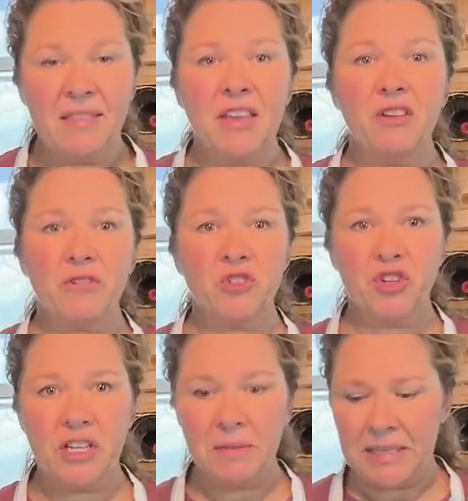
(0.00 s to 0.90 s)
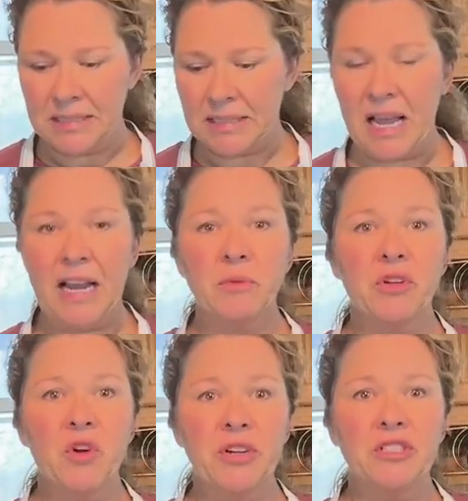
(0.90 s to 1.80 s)
thank you for joining me inside. We're
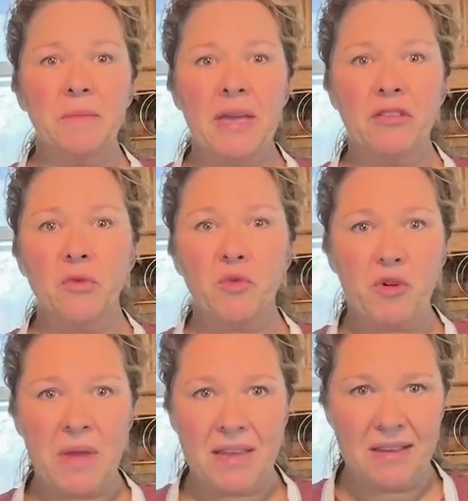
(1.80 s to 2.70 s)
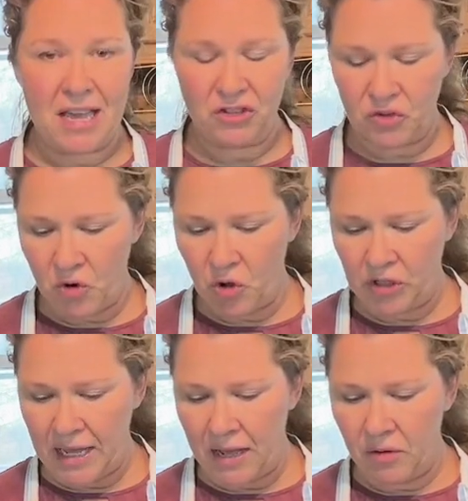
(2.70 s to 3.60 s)
going to make the rutabaga casserole
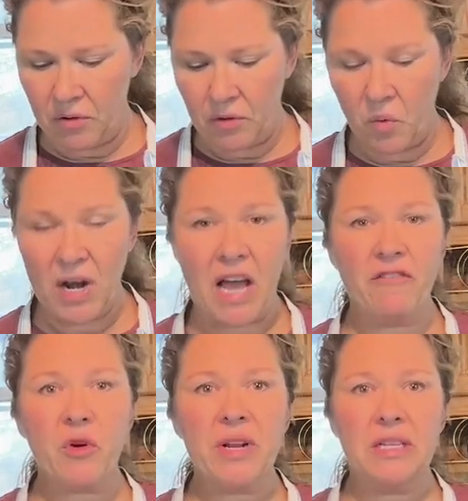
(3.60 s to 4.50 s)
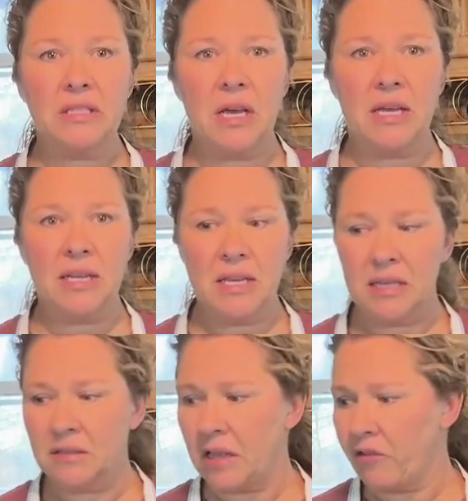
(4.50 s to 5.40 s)
now. What I've already done
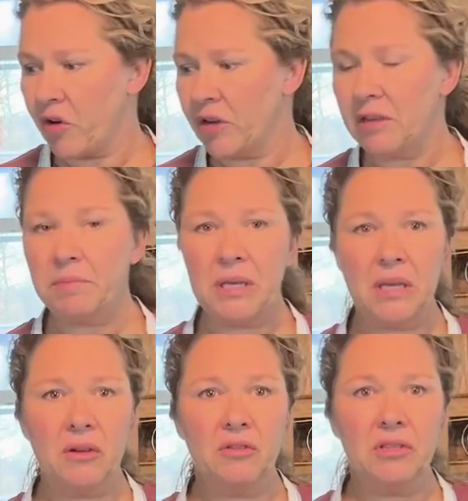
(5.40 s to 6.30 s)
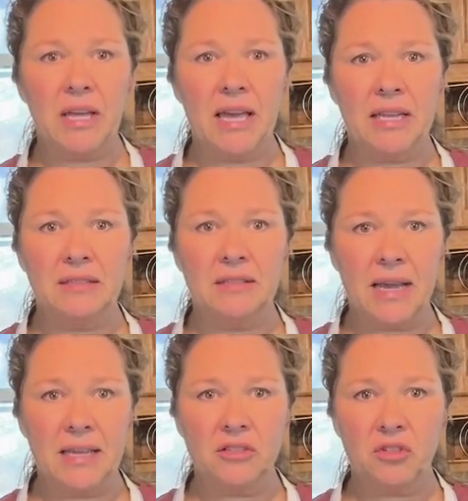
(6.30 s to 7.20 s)
is I've already peeled and
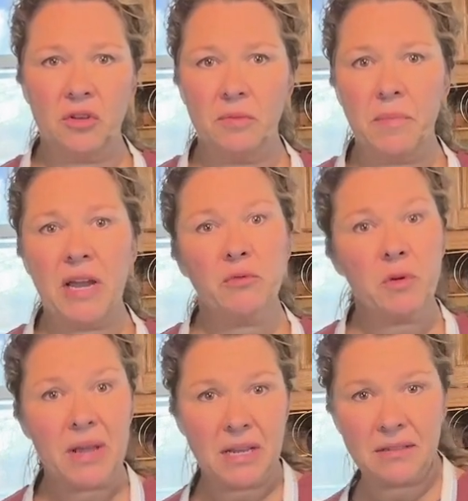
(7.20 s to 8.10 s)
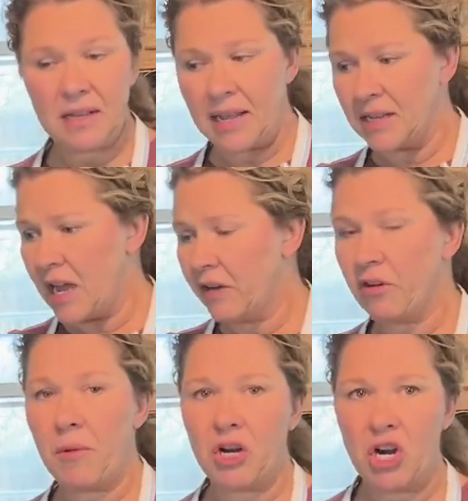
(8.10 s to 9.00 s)
diced my rutabagas that I got
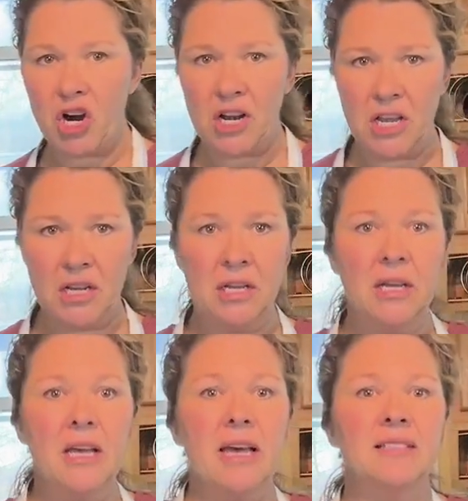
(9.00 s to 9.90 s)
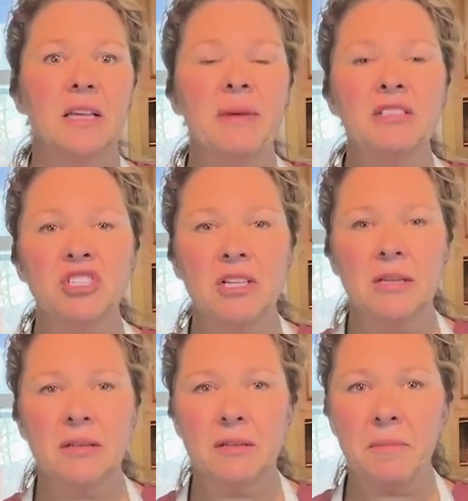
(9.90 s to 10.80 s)
from our garden. As I
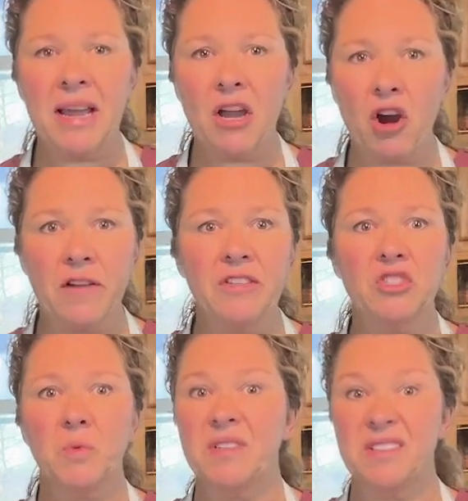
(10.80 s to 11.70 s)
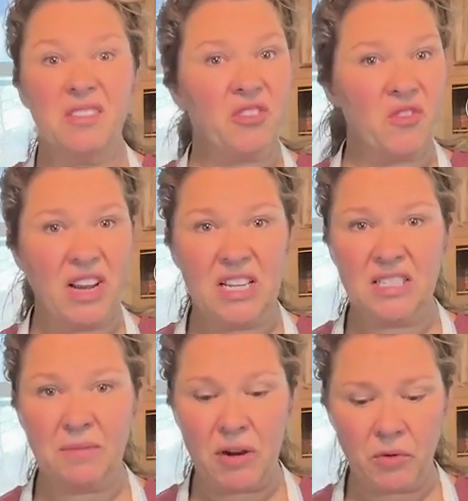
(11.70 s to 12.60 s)
mentioned, my harvest wasn't the
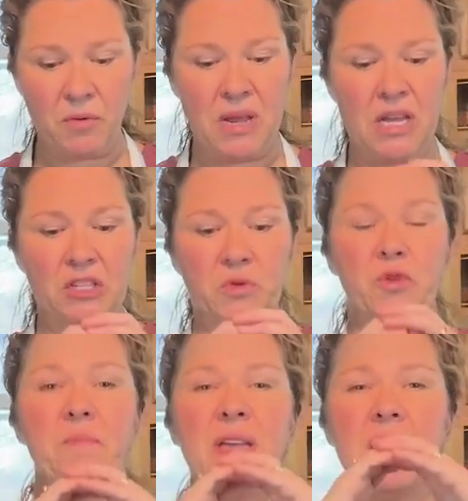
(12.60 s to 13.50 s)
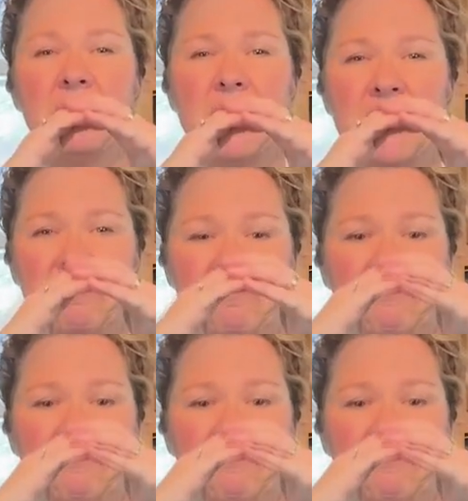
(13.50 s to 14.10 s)
greatest. My rutabagas were maybe